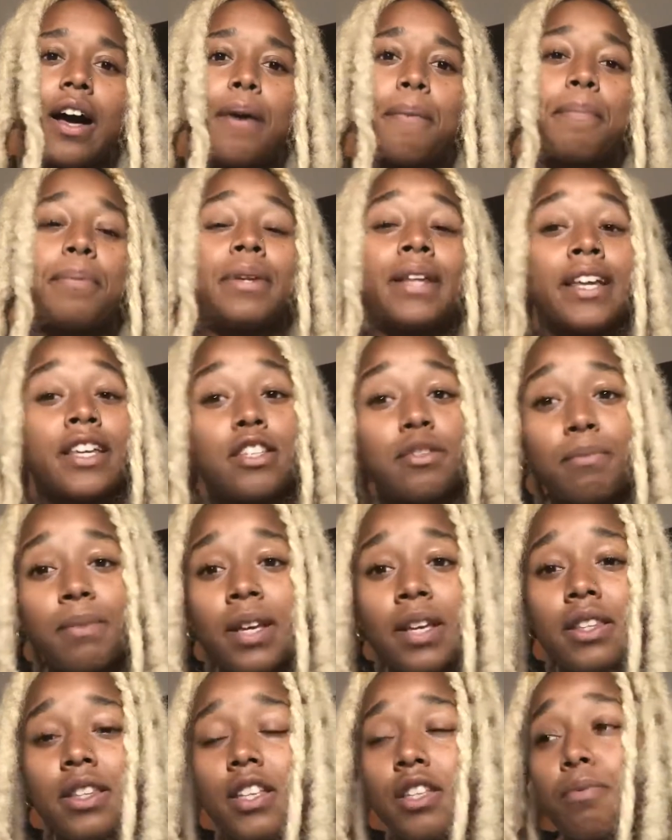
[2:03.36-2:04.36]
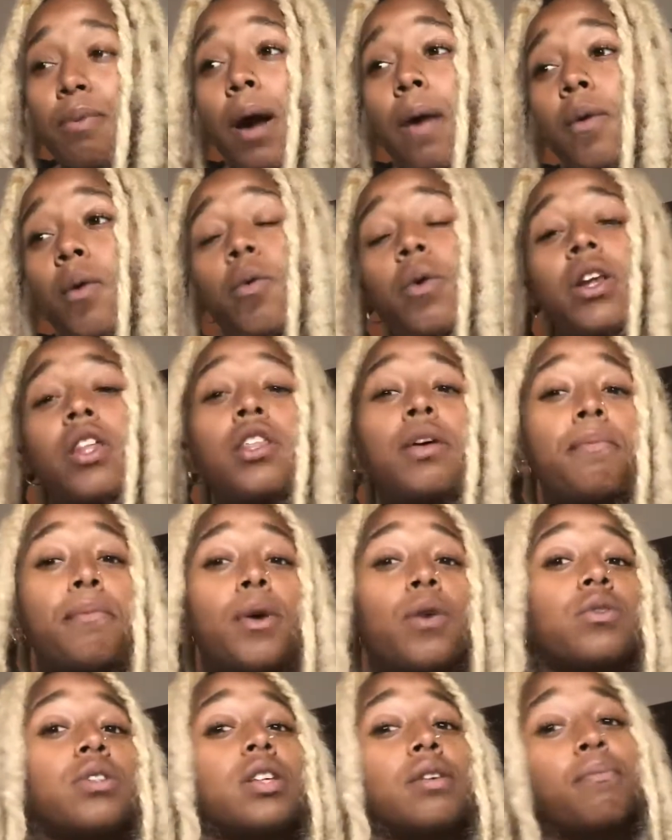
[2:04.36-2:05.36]
placement. It's probably one of the
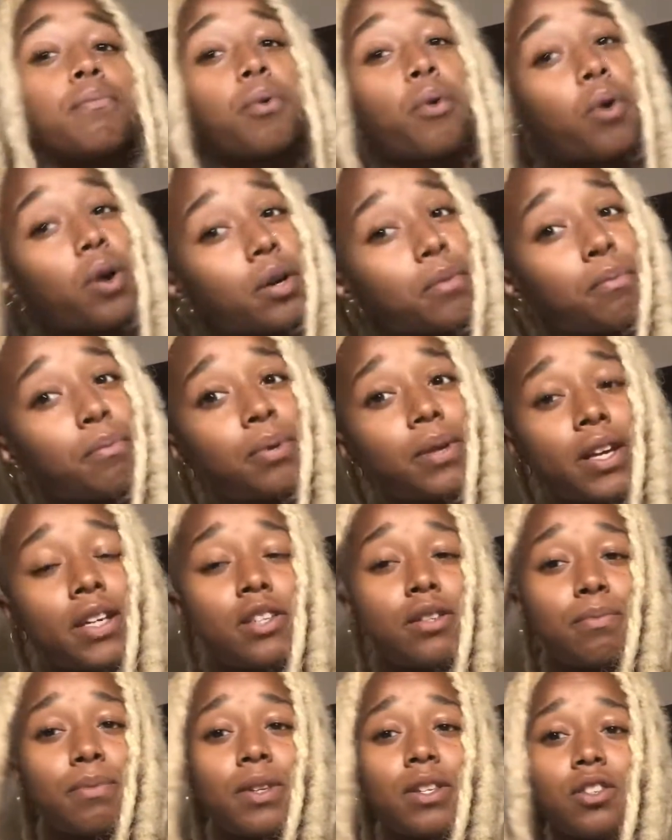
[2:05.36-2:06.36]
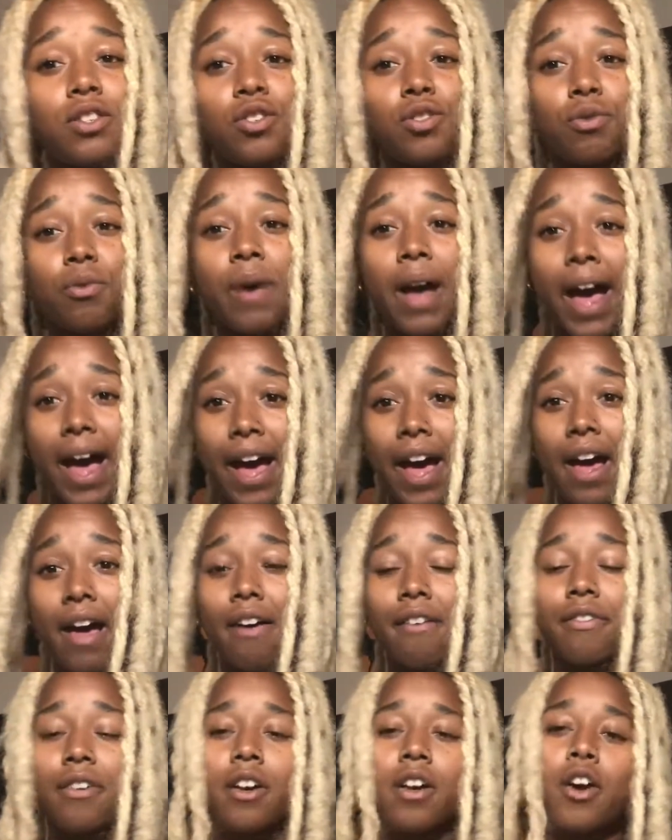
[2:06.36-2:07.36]
most important placements to
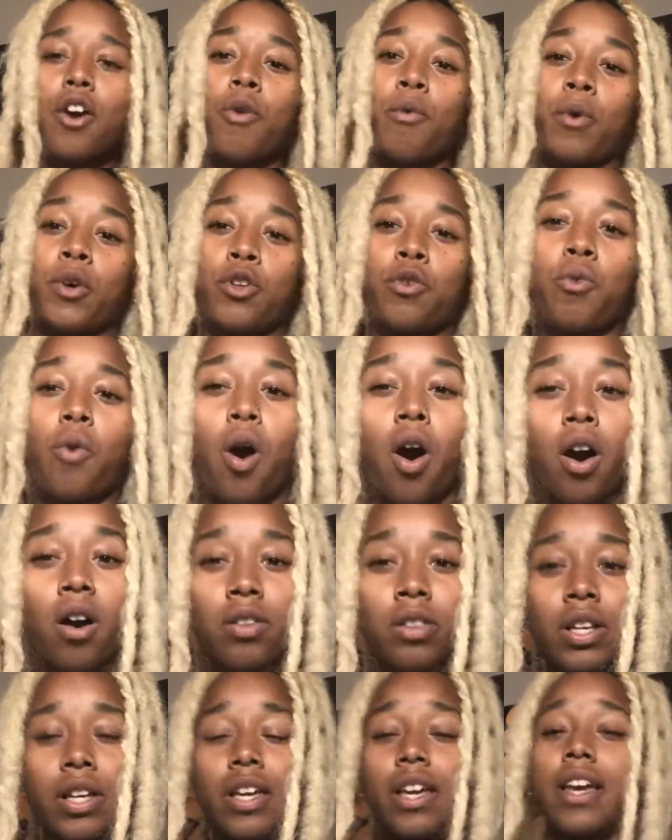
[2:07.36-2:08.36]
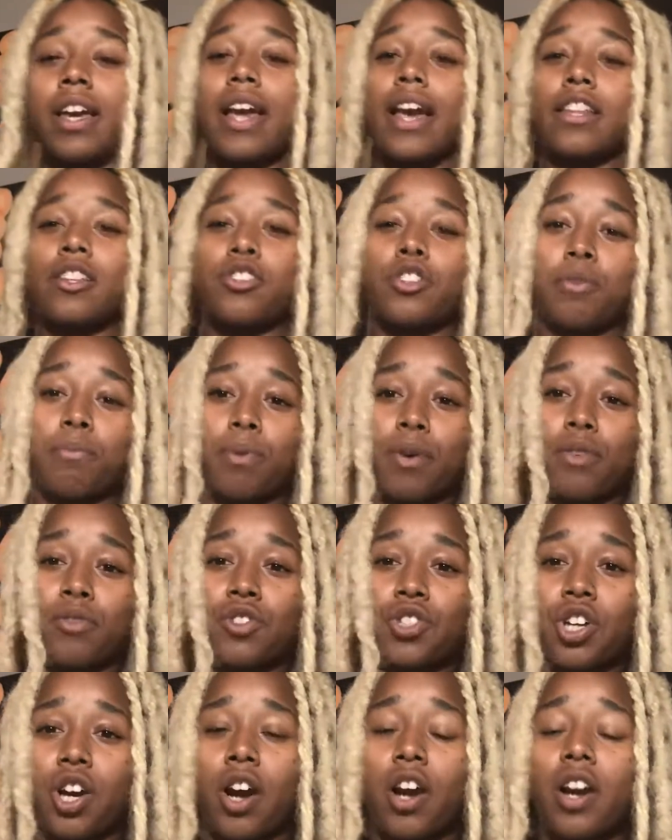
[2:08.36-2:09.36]
have when you are looking at your birth
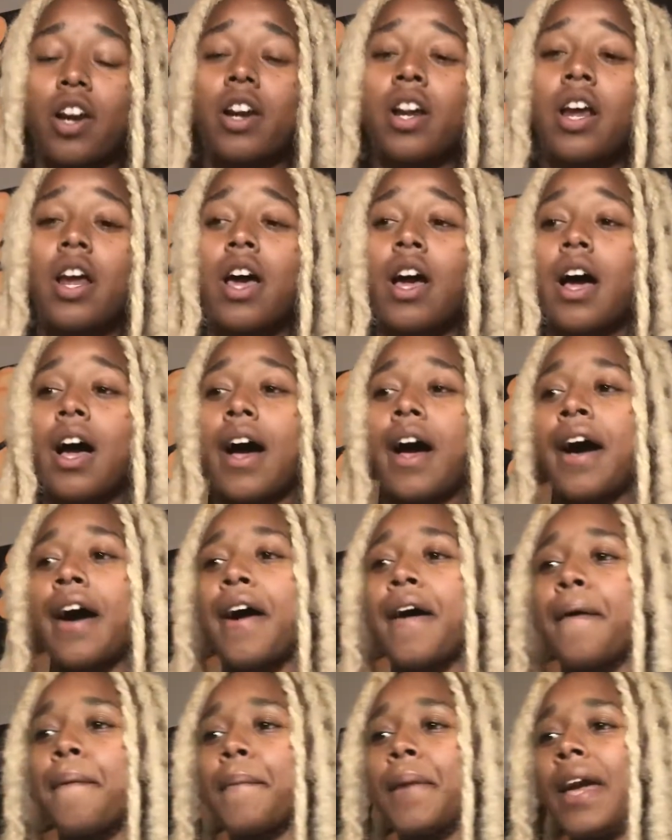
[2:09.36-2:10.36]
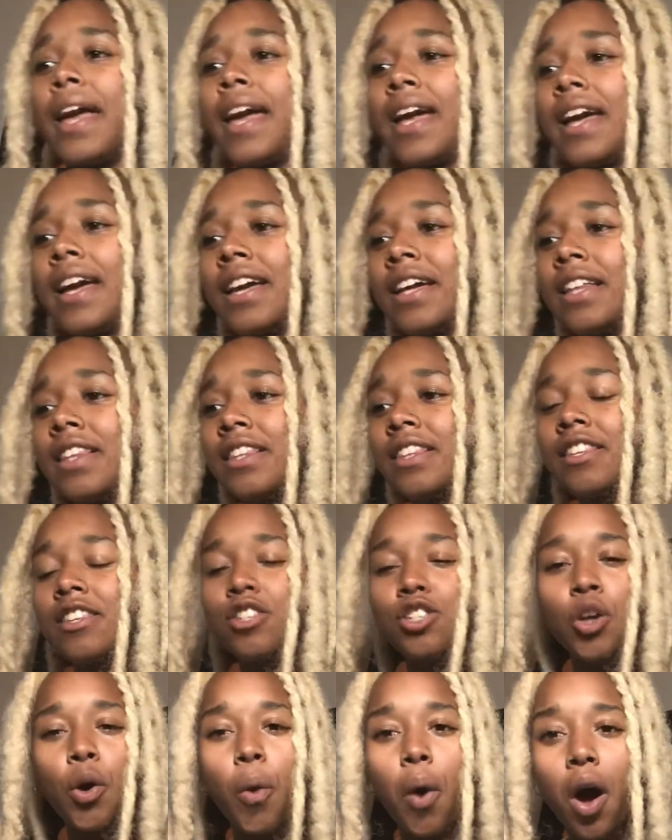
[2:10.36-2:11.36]
chart, and
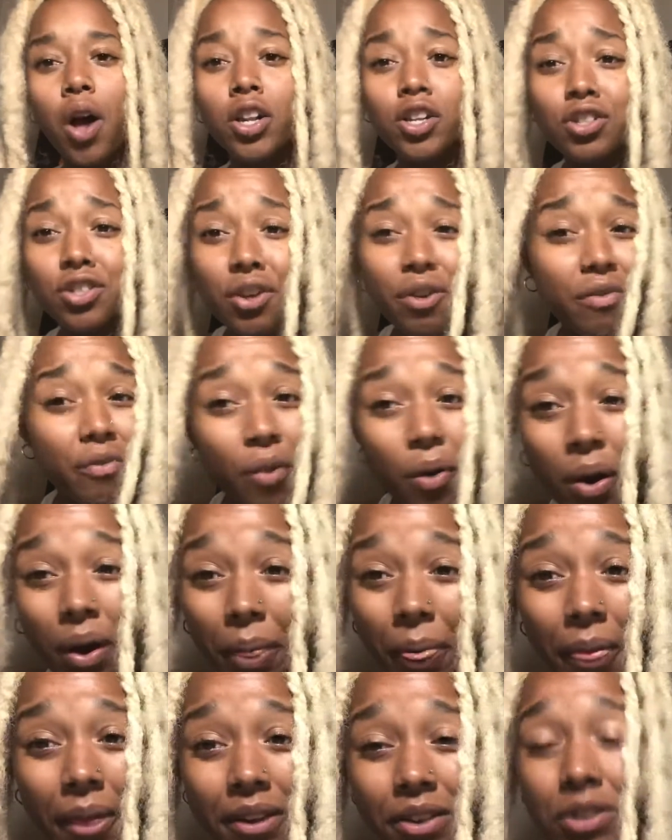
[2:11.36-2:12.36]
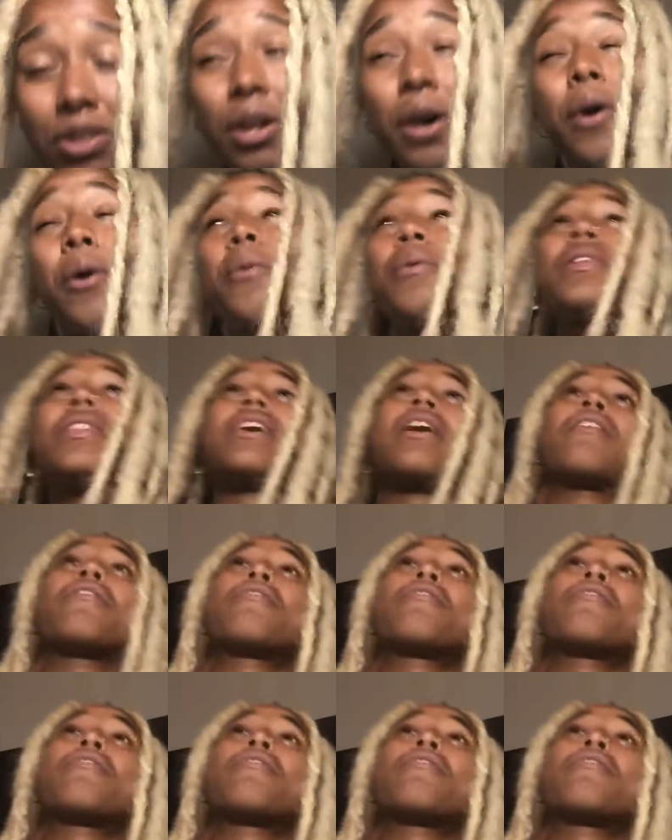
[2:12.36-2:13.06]
so on and so forth. So without